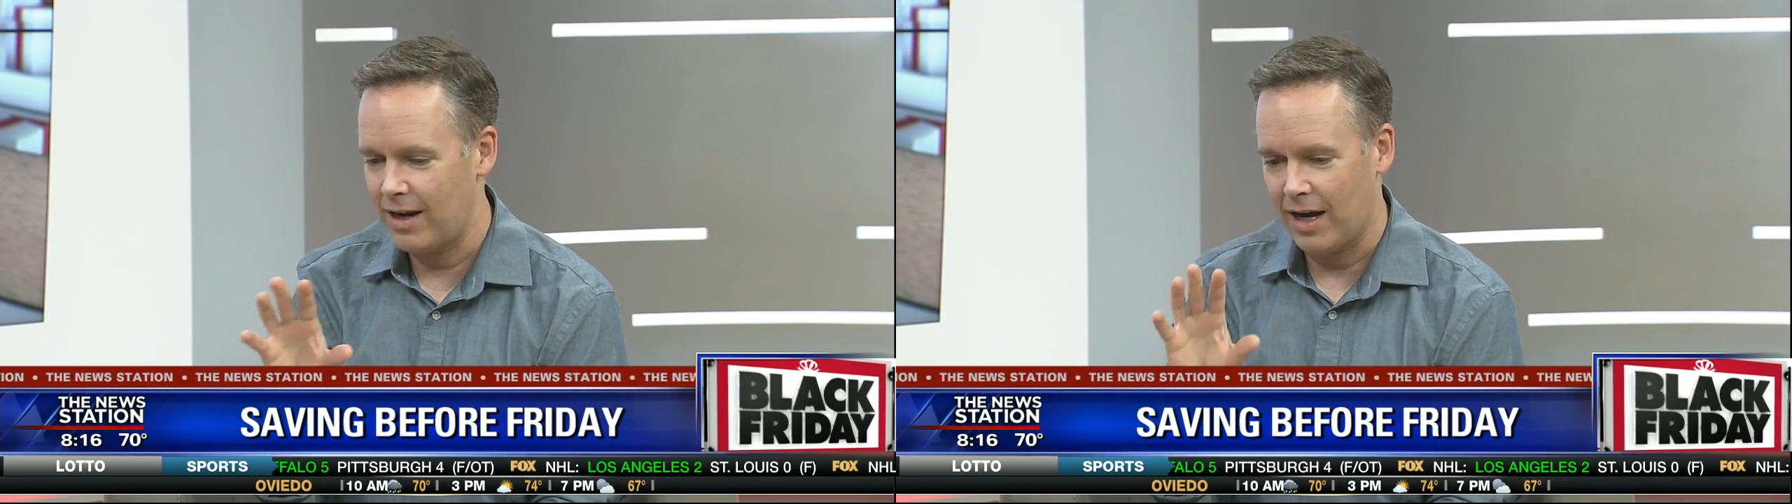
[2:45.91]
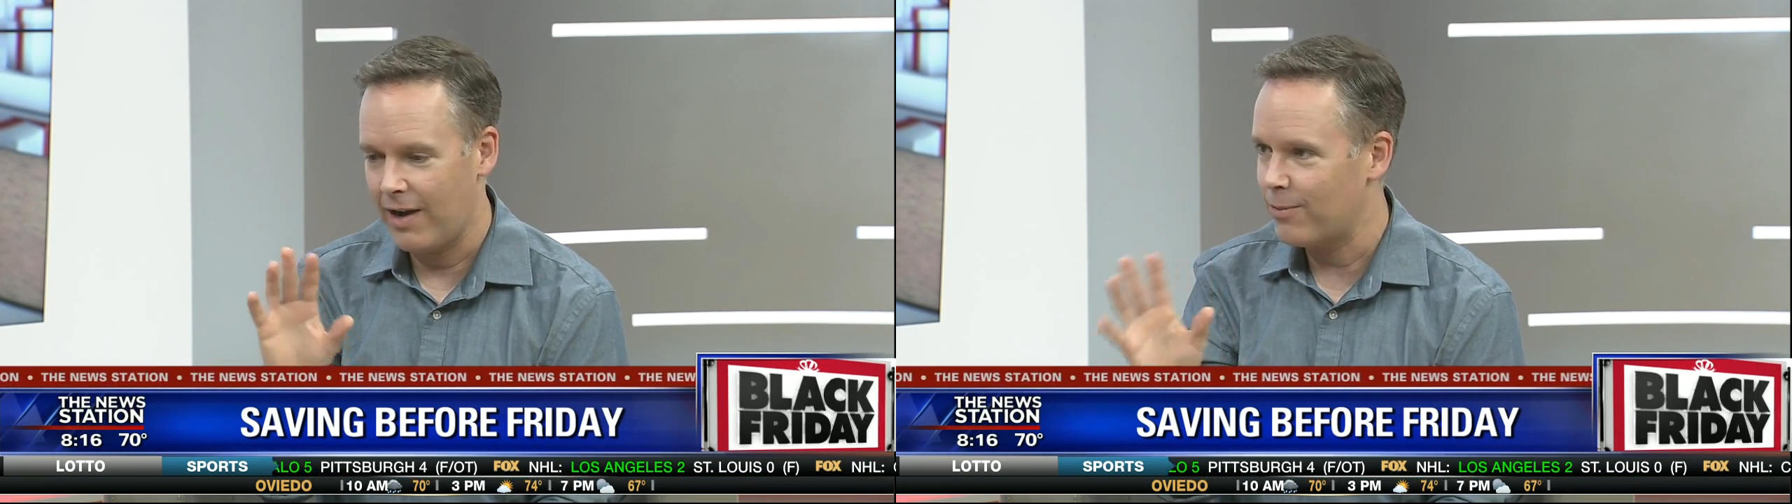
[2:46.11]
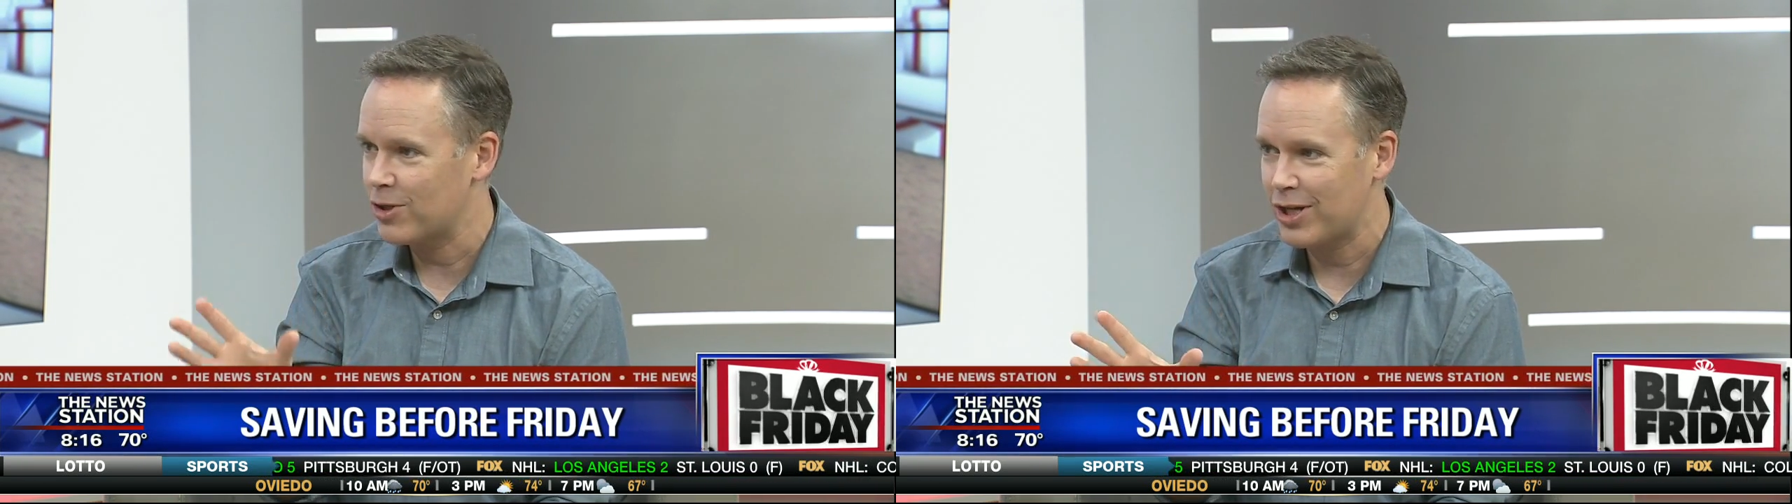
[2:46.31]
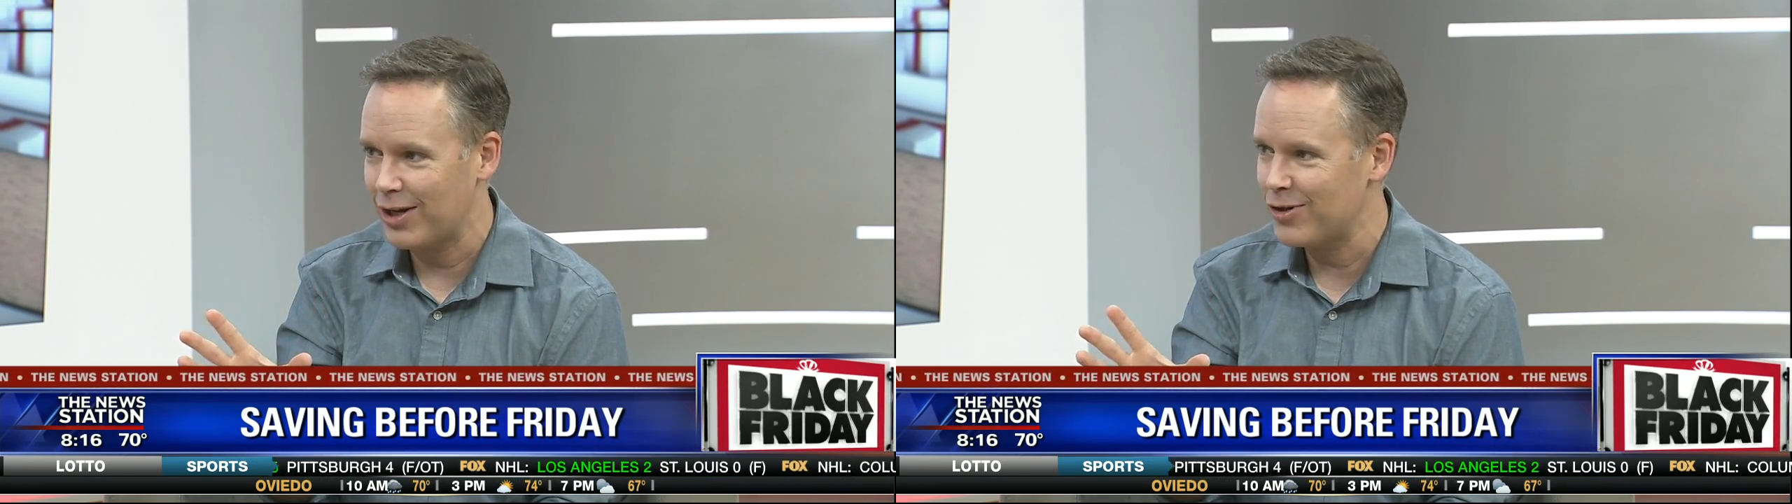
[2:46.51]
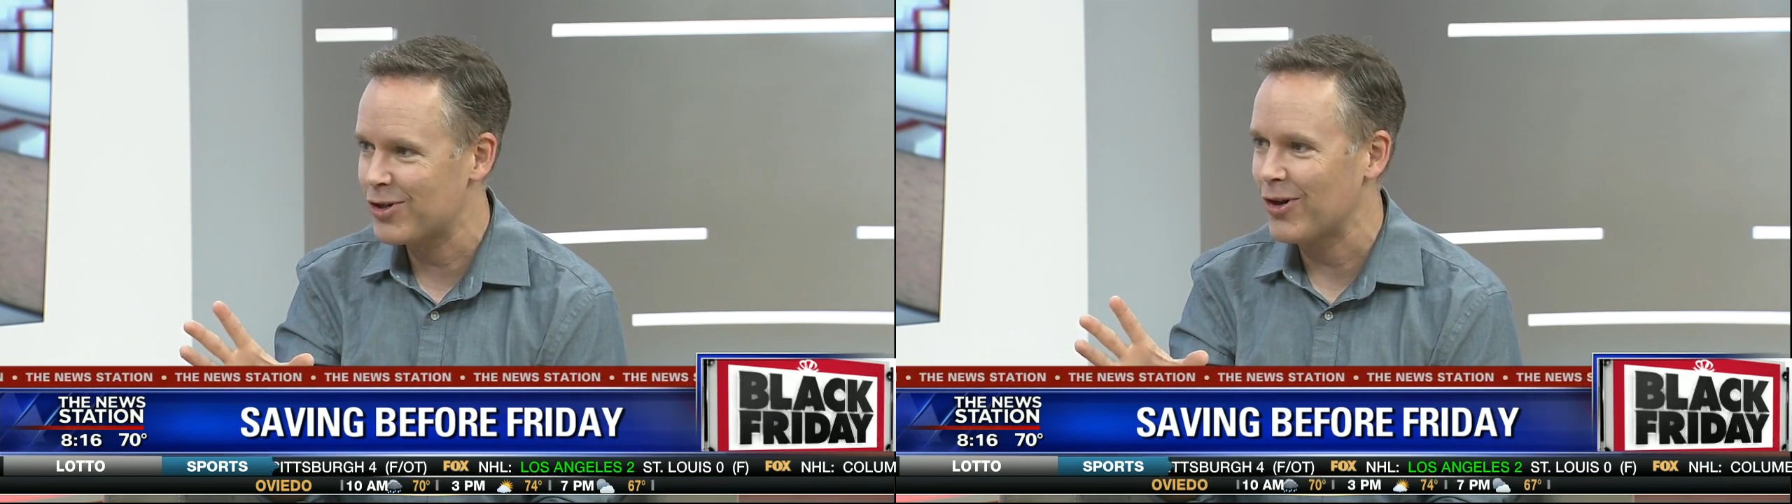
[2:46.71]
God have mercy
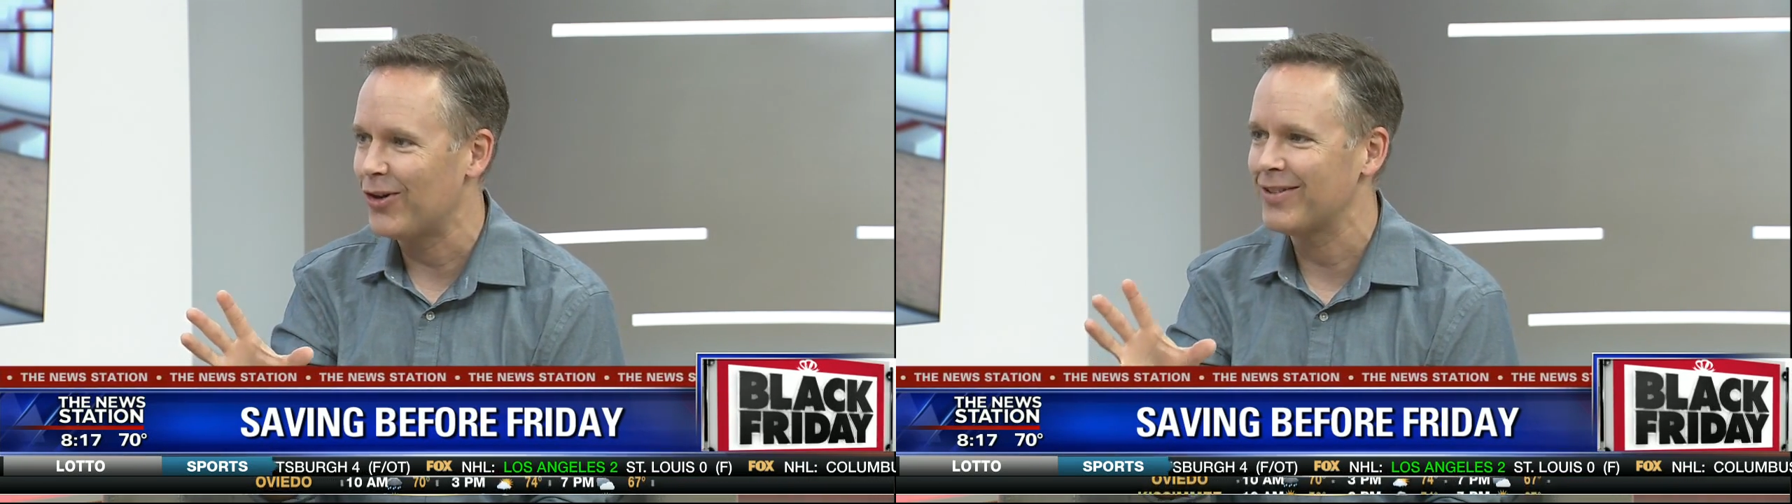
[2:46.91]
on your soul,